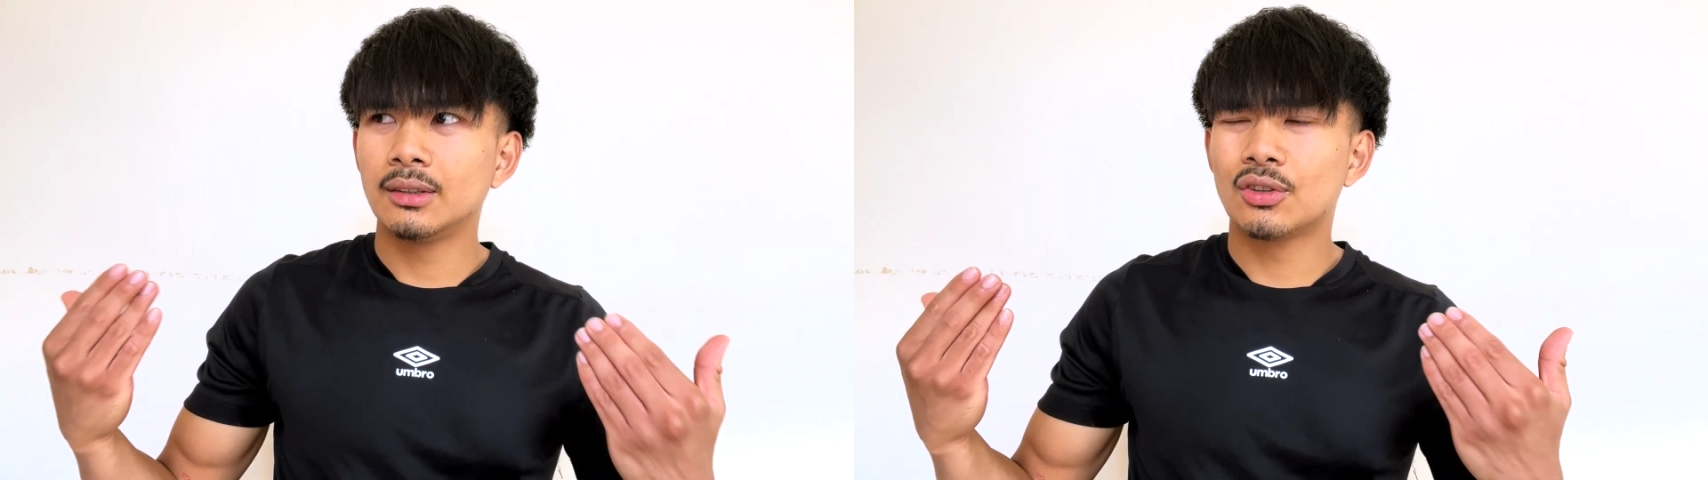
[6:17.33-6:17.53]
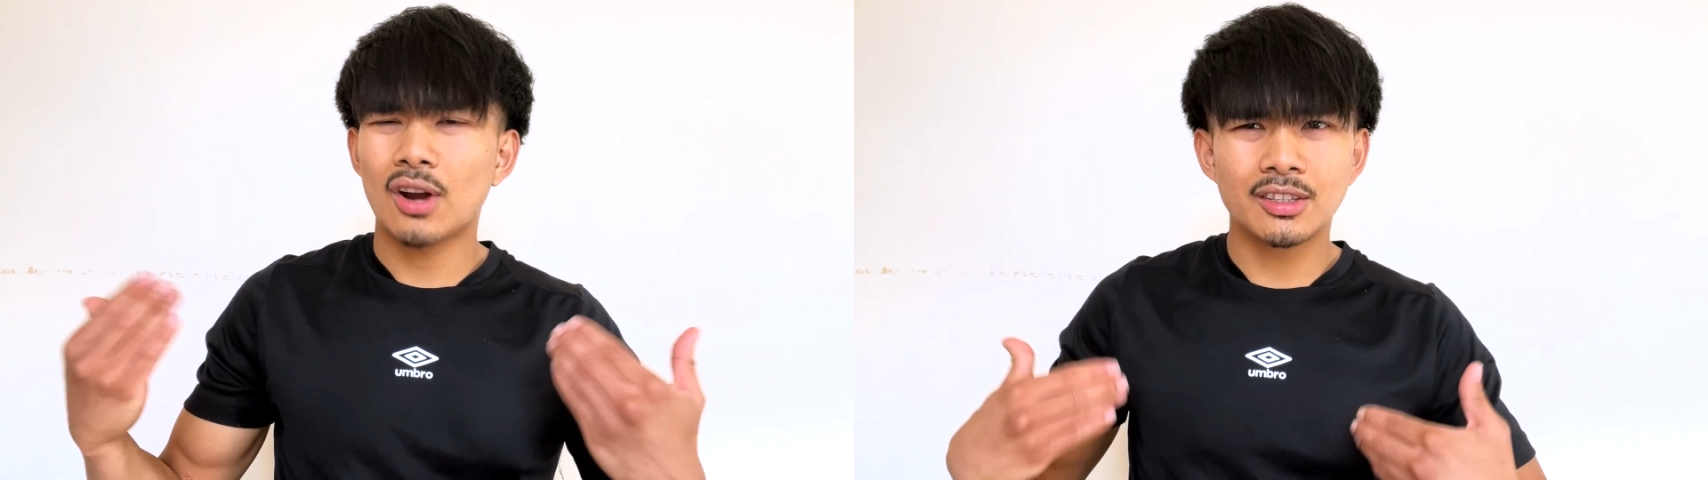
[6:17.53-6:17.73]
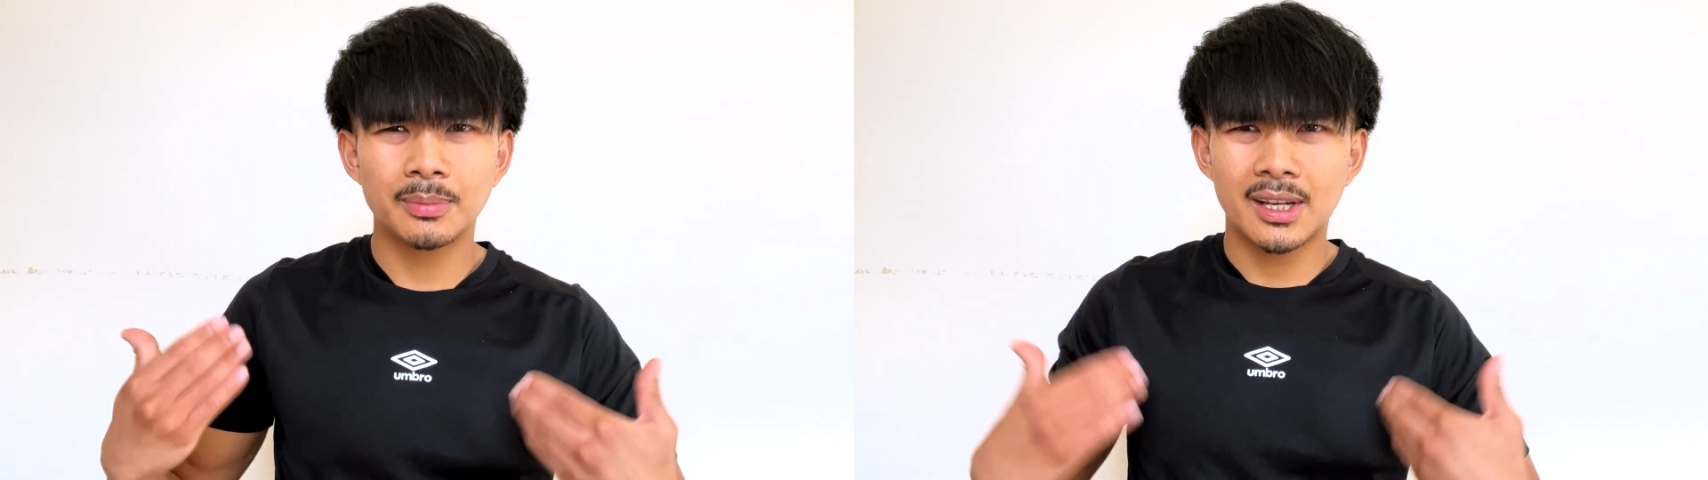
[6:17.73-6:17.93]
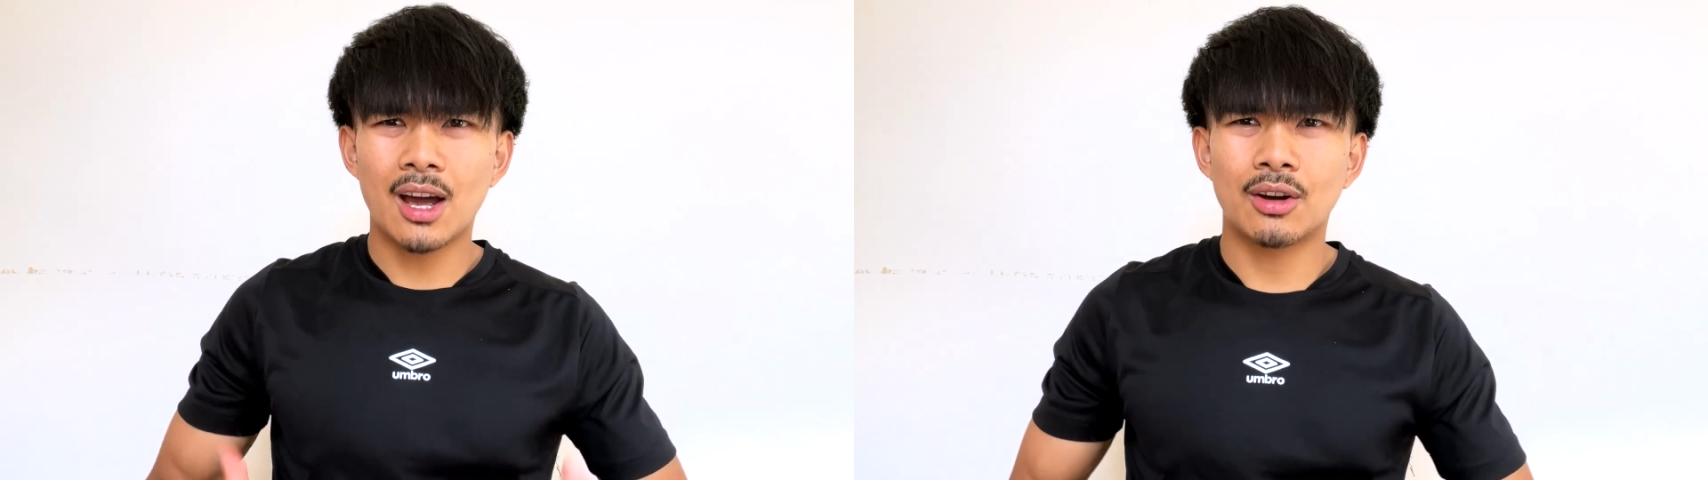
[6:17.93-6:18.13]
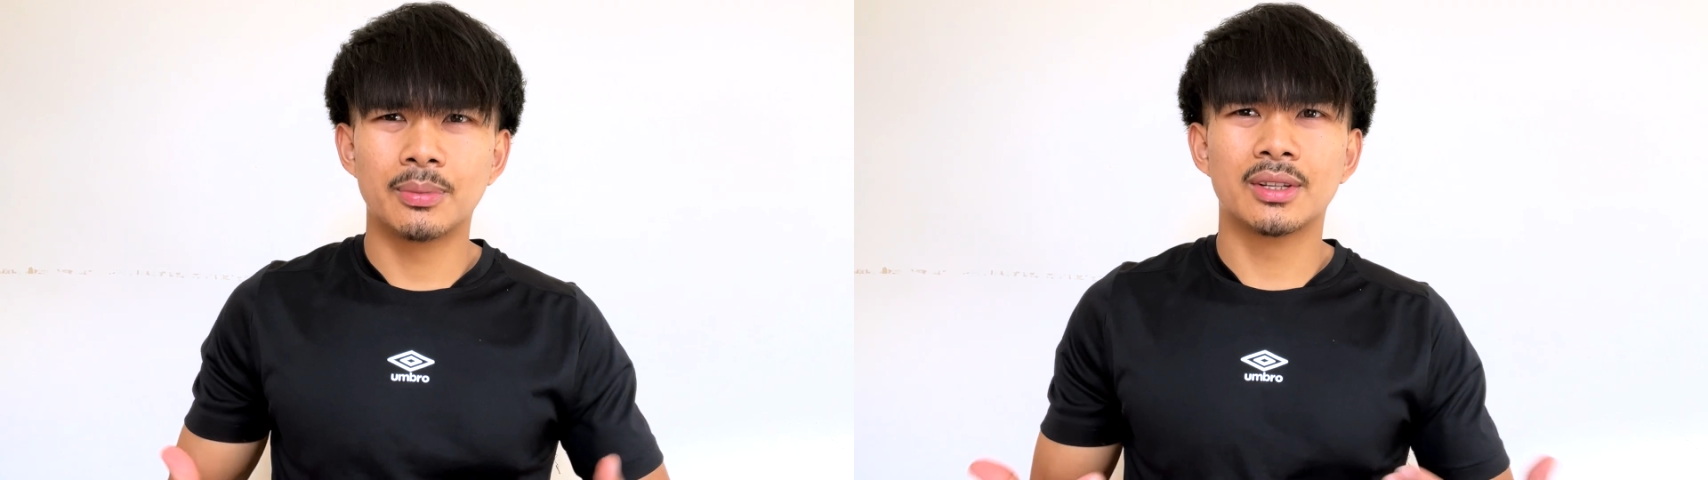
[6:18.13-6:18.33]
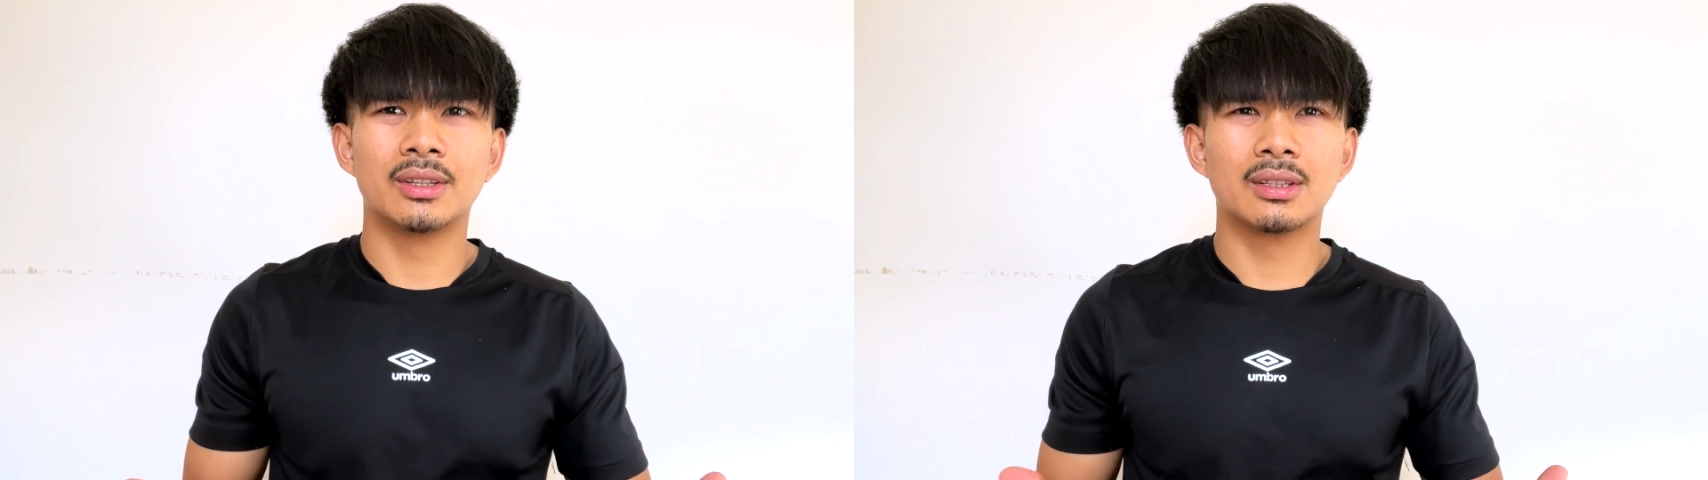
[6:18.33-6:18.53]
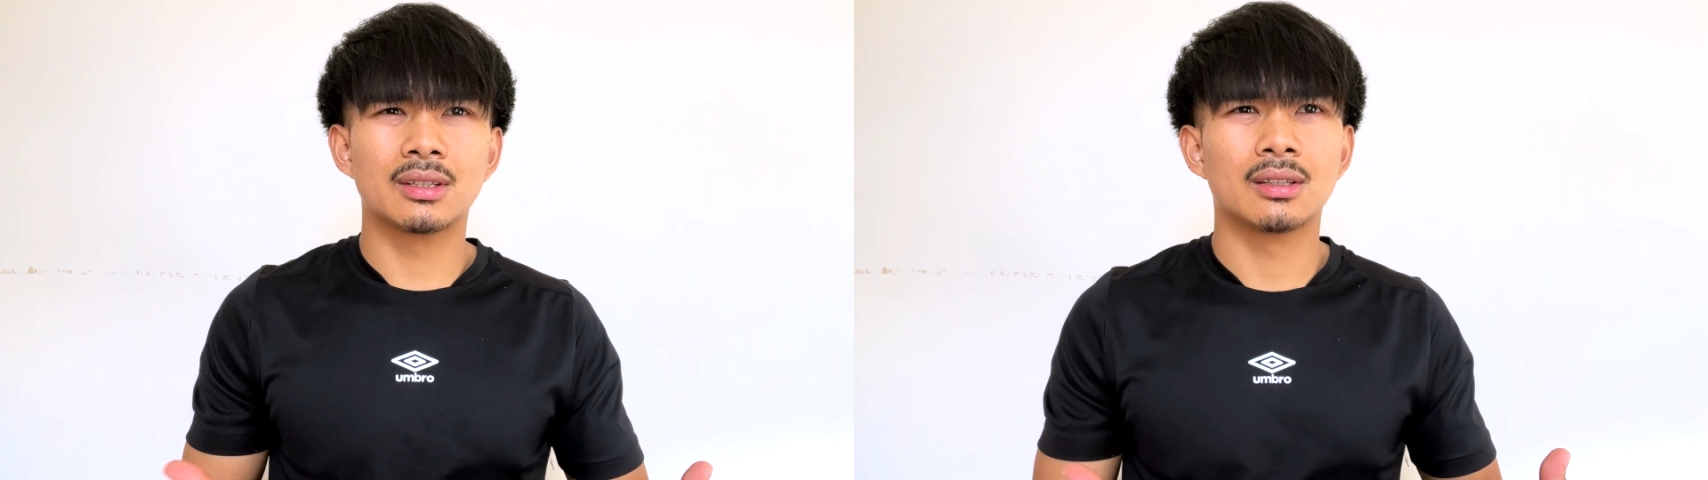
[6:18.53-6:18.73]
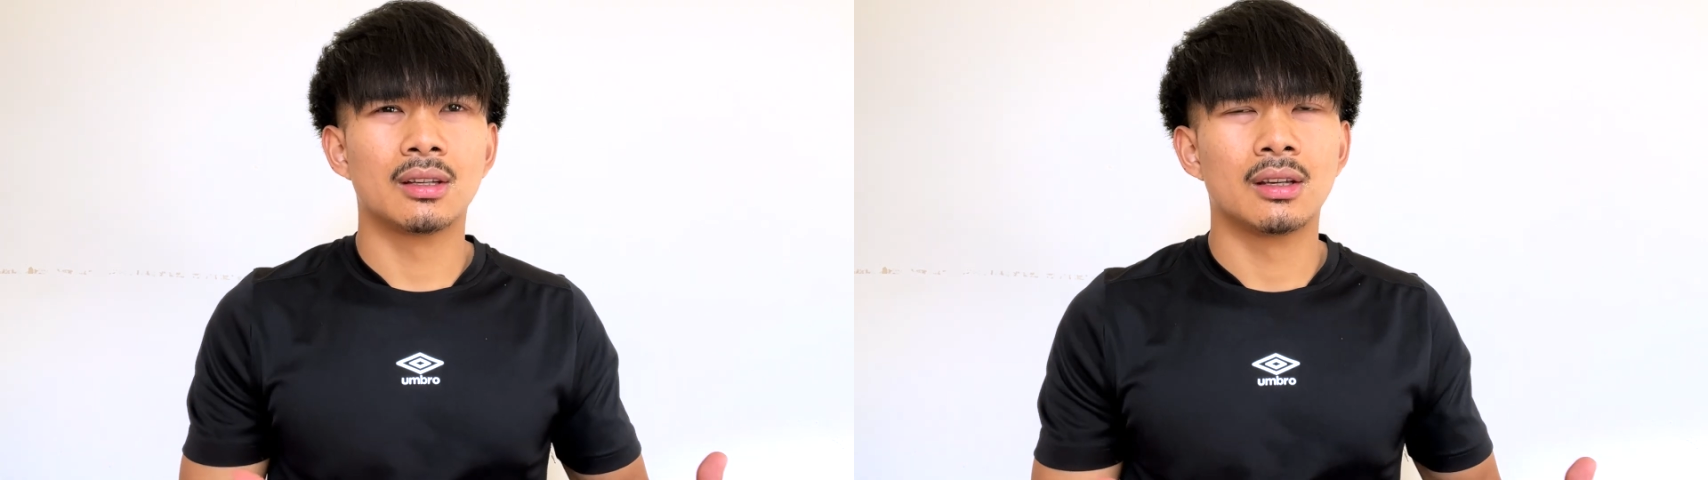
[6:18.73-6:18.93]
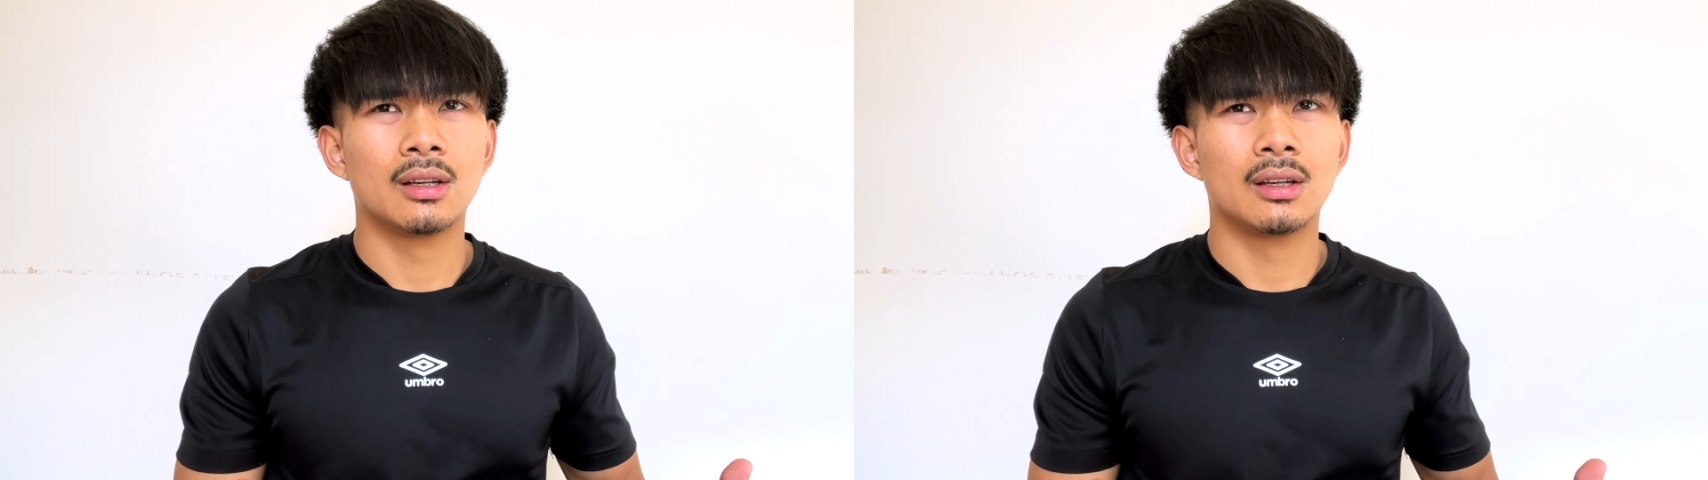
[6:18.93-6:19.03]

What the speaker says: drags me down, because,